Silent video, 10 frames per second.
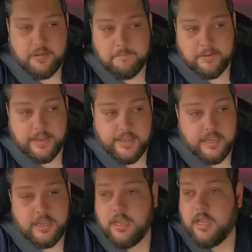company,
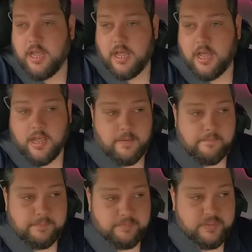
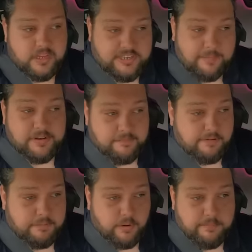same delivery
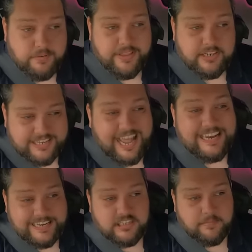point, but they just
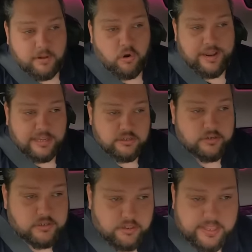added something on extra
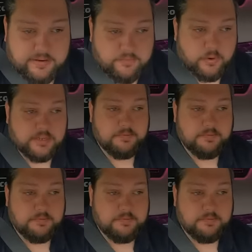to the invoice,